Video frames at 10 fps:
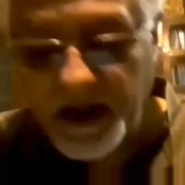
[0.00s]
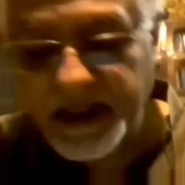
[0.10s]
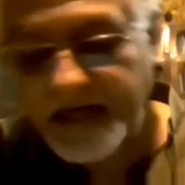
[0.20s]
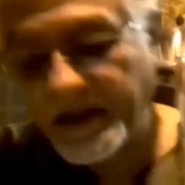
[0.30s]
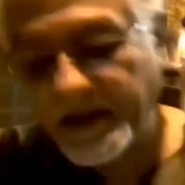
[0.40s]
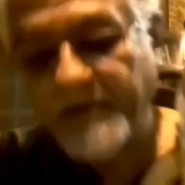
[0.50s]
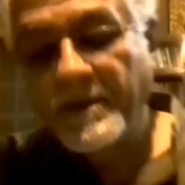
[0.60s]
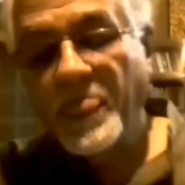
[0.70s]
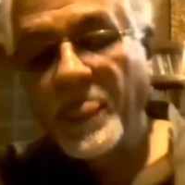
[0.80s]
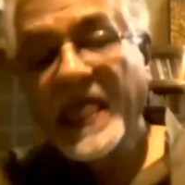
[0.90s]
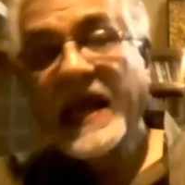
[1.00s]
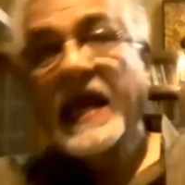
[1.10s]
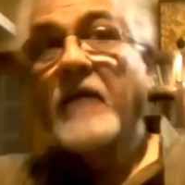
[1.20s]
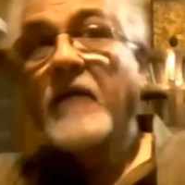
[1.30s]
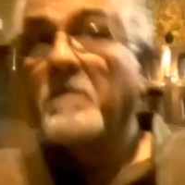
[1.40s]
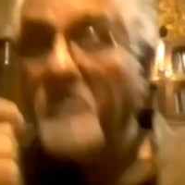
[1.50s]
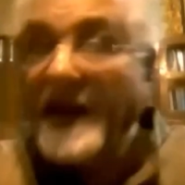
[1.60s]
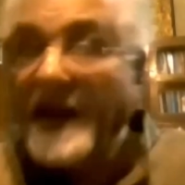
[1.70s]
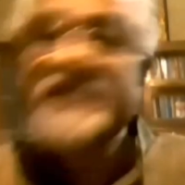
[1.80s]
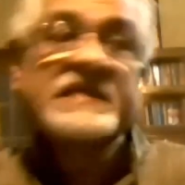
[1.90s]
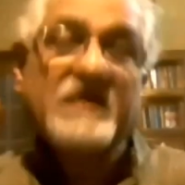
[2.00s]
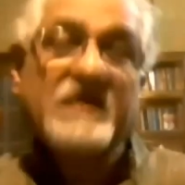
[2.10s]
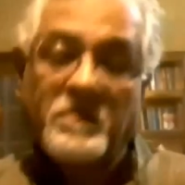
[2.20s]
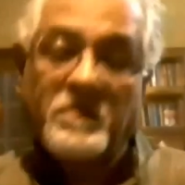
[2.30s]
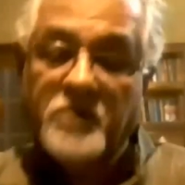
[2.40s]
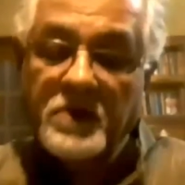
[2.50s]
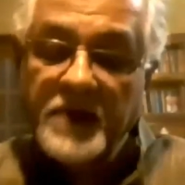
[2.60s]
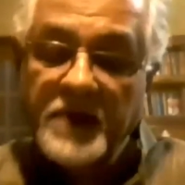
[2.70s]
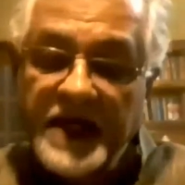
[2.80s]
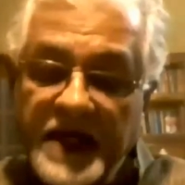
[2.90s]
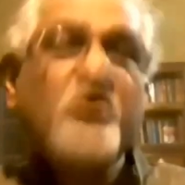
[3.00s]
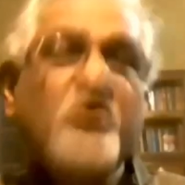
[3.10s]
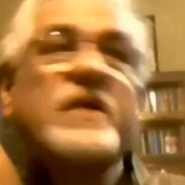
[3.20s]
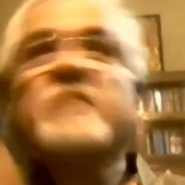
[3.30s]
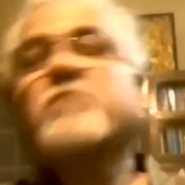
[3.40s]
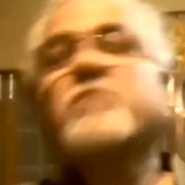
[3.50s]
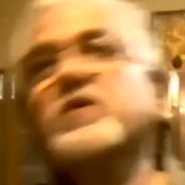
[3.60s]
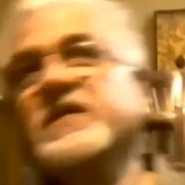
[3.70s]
that be. And probably equally important